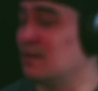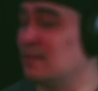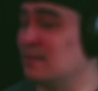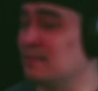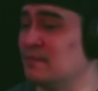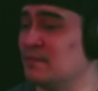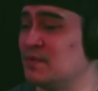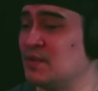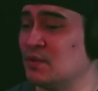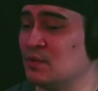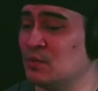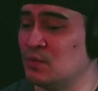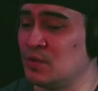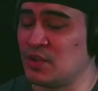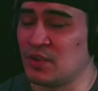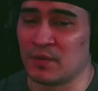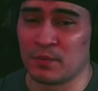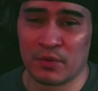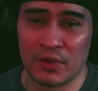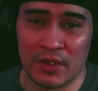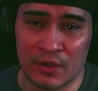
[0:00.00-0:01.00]
So, which
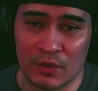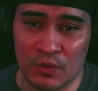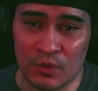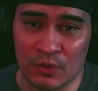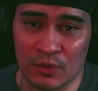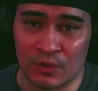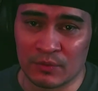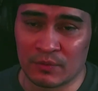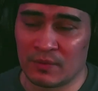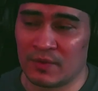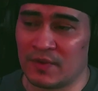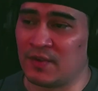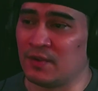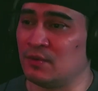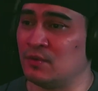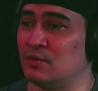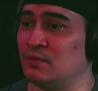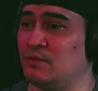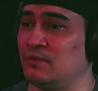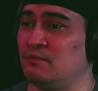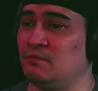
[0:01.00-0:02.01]
is pretty cool.
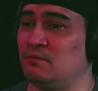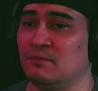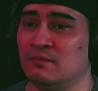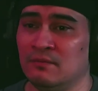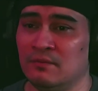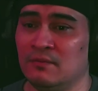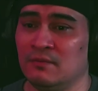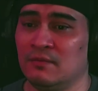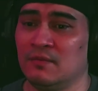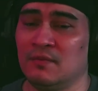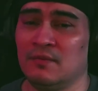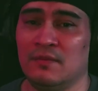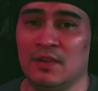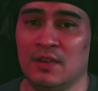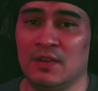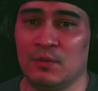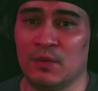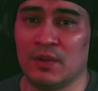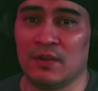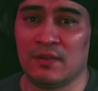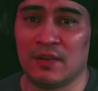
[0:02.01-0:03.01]
So,
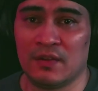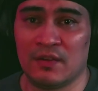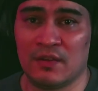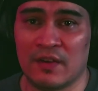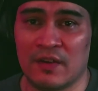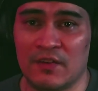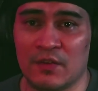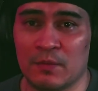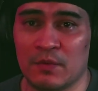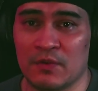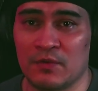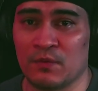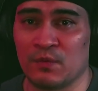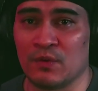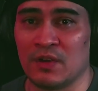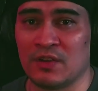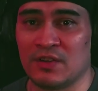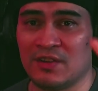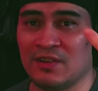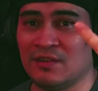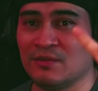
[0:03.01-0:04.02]
anyway, thank you guys so much for
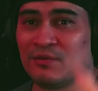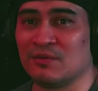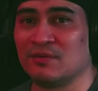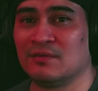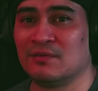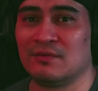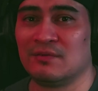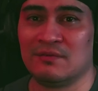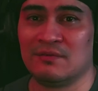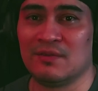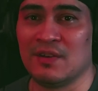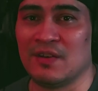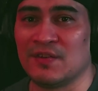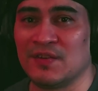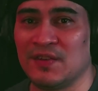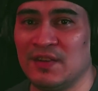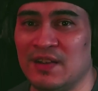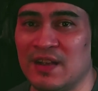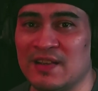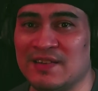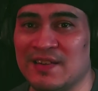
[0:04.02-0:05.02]
watching. I'll
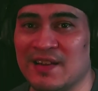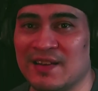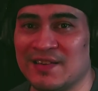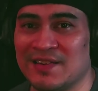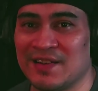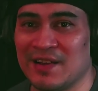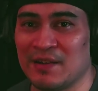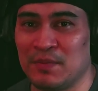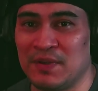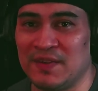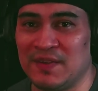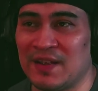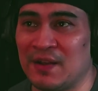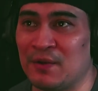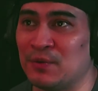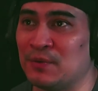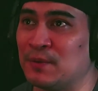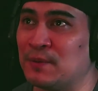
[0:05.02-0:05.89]
see you guys next time. Peace out.